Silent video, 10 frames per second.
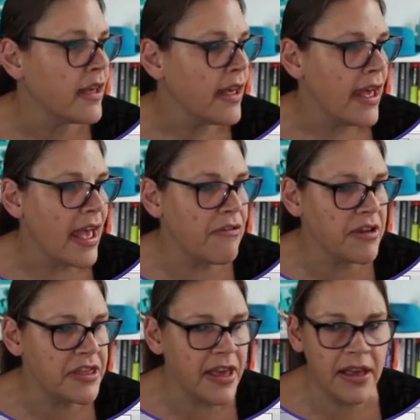
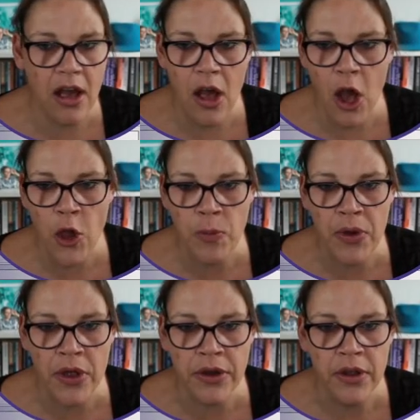everything
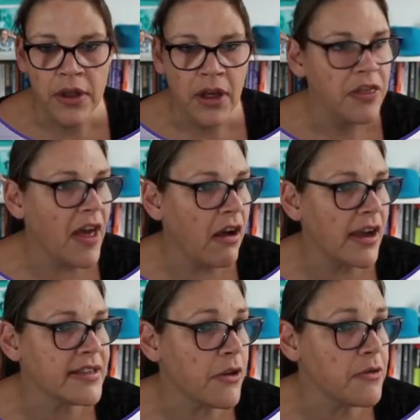open that I
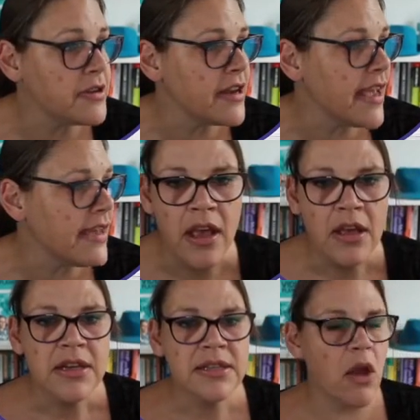don't need.
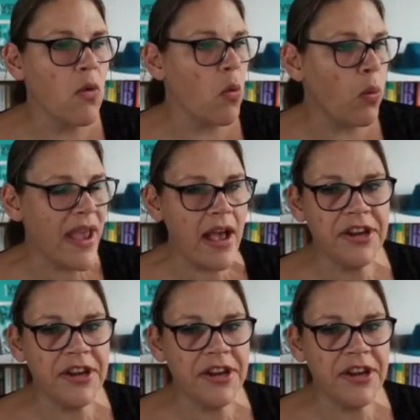So we are now